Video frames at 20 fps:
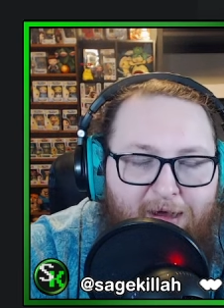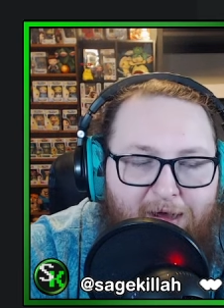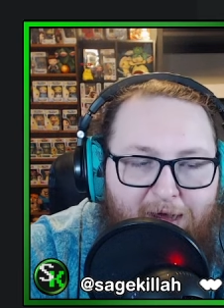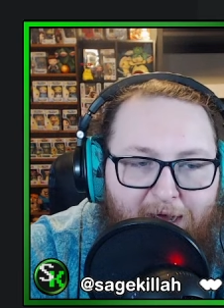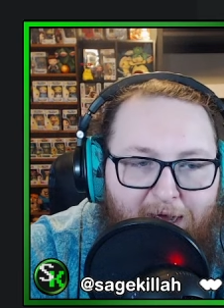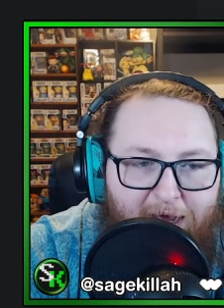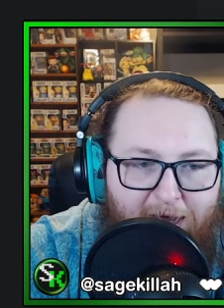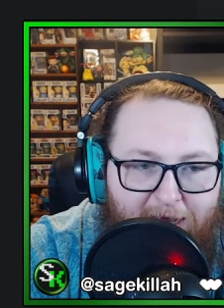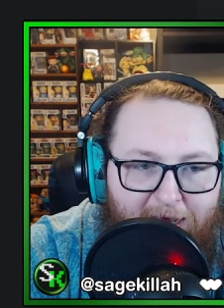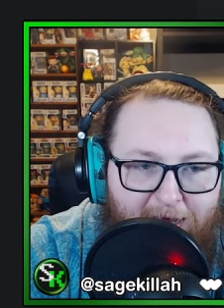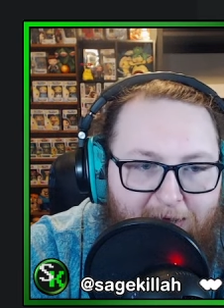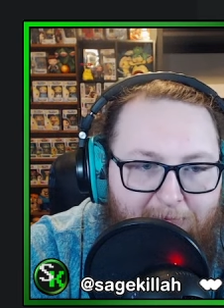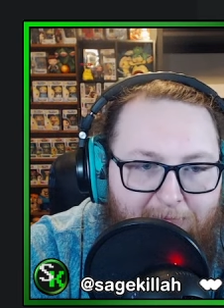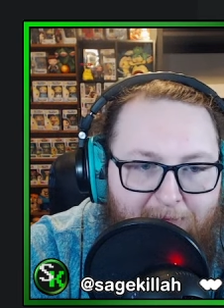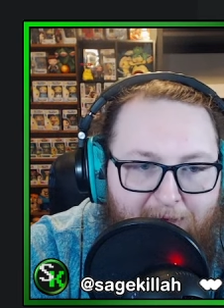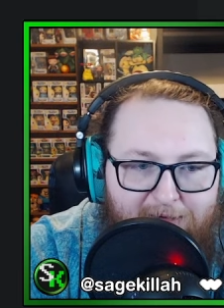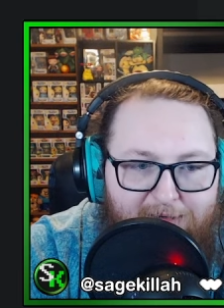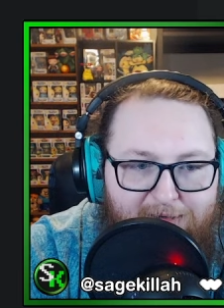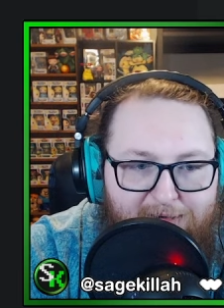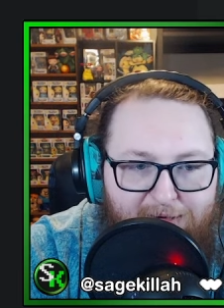
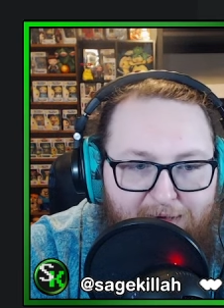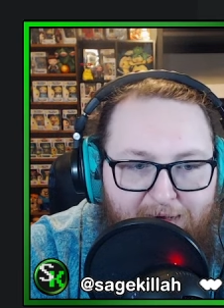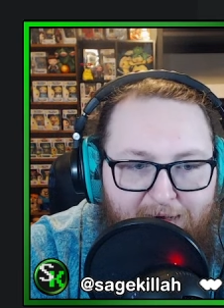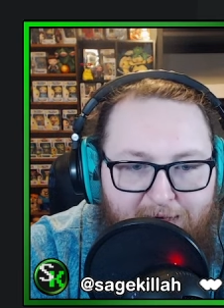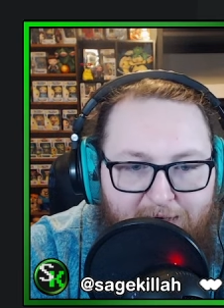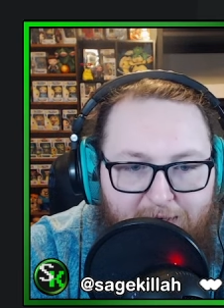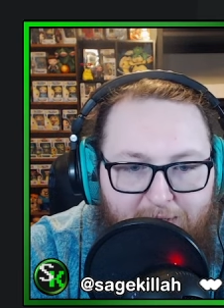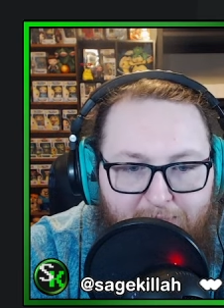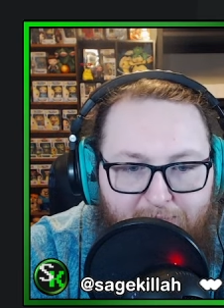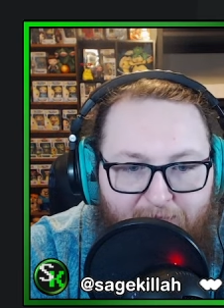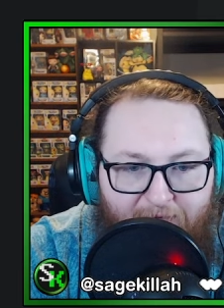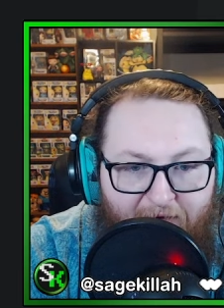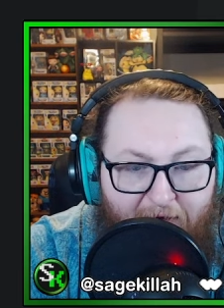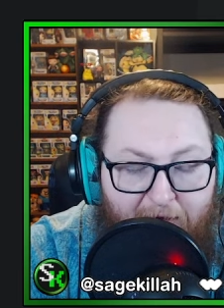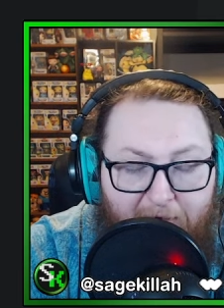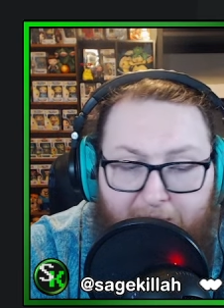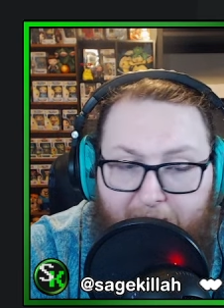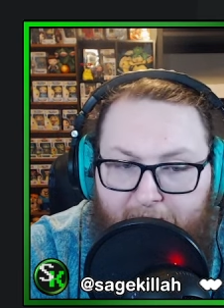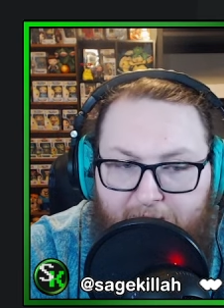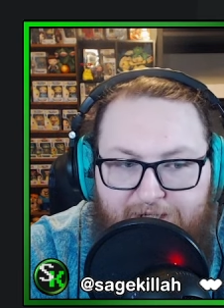It's a
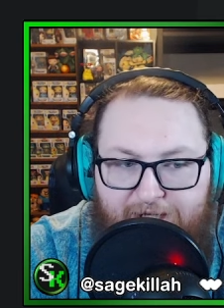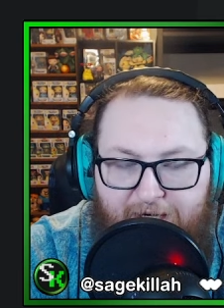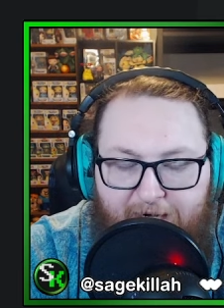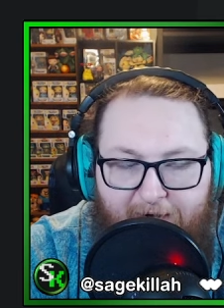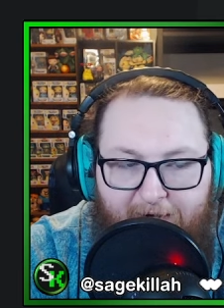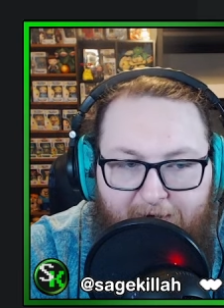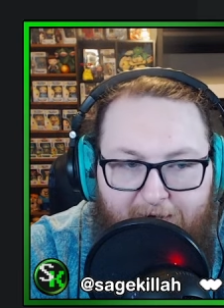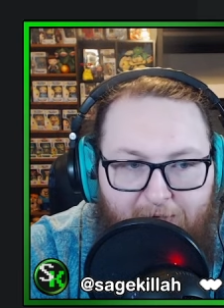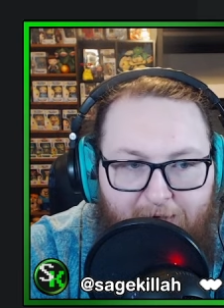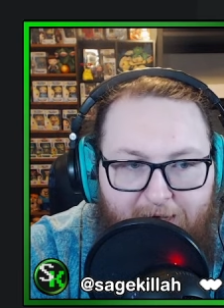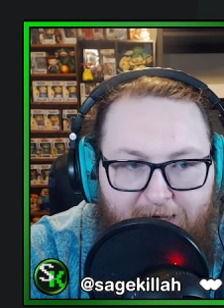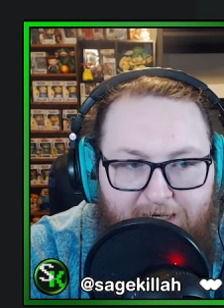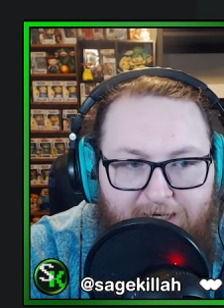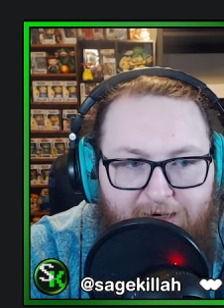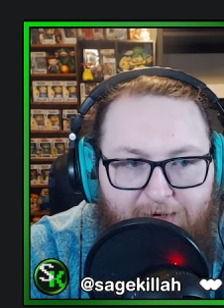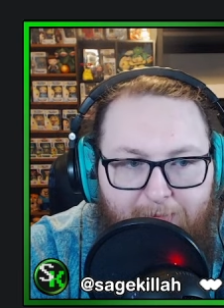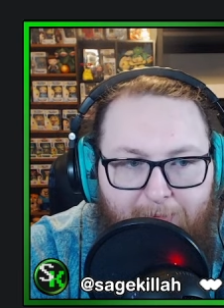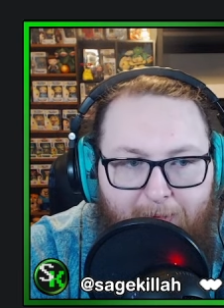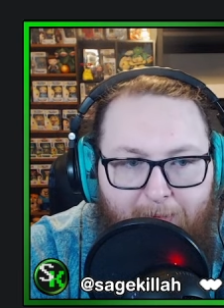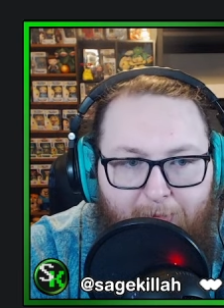very good generic link
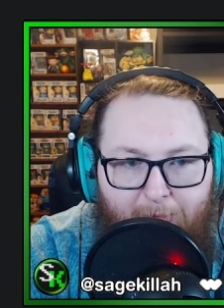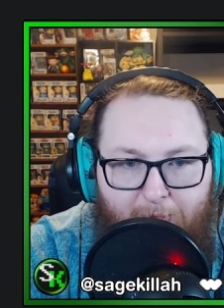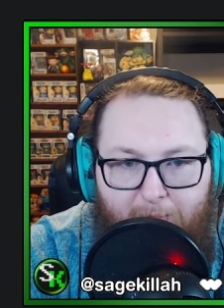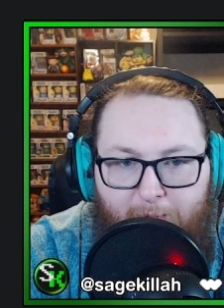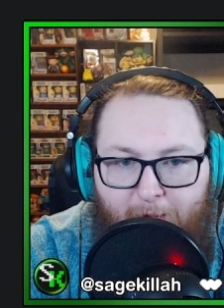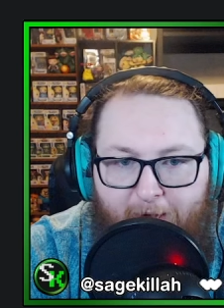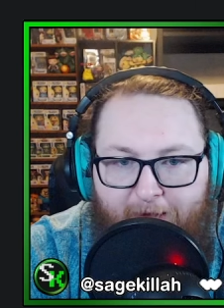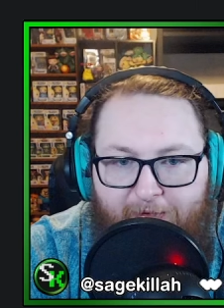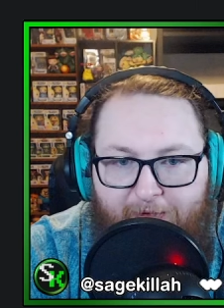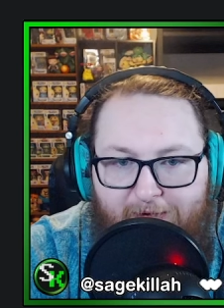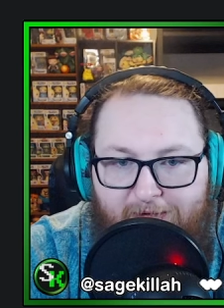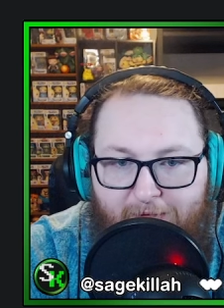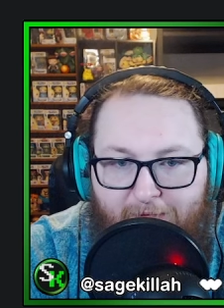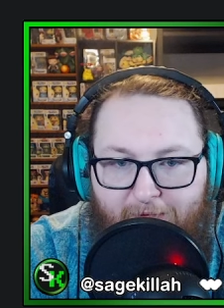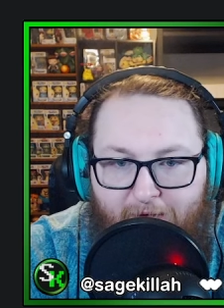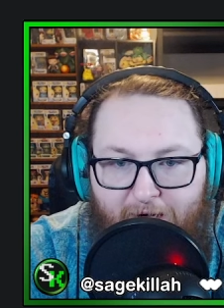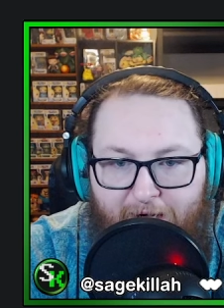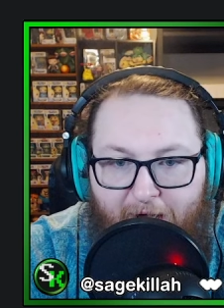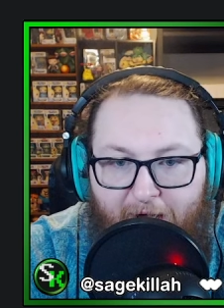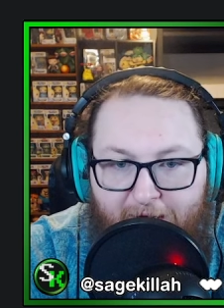too. People were playing this over
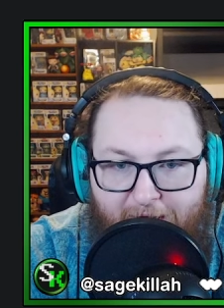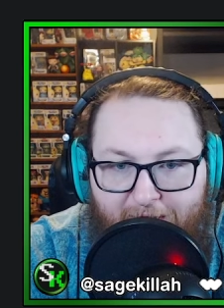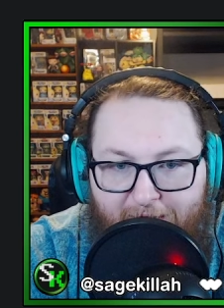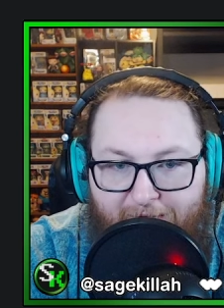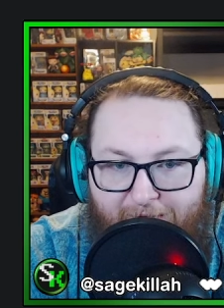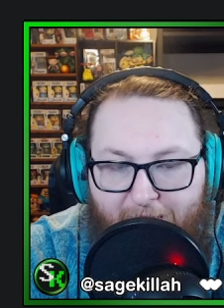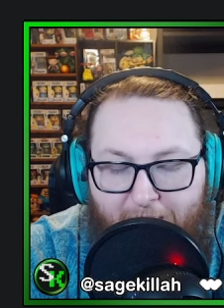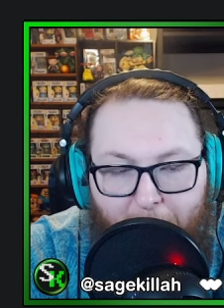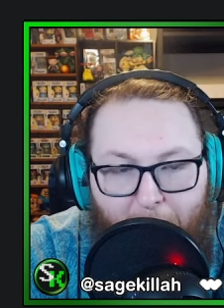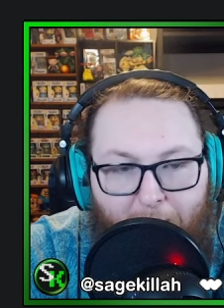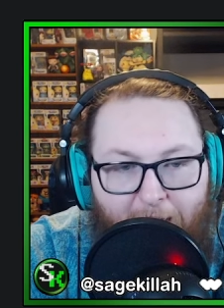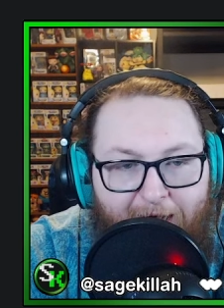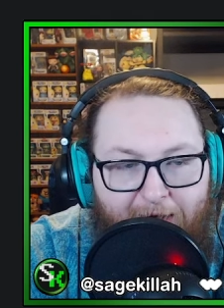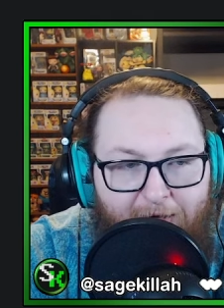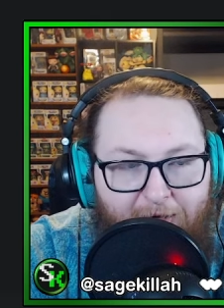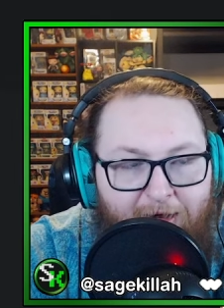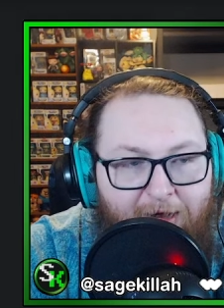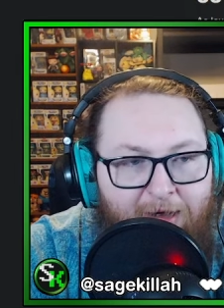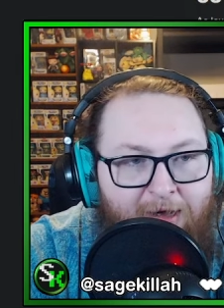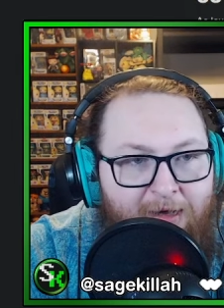Donner for a while.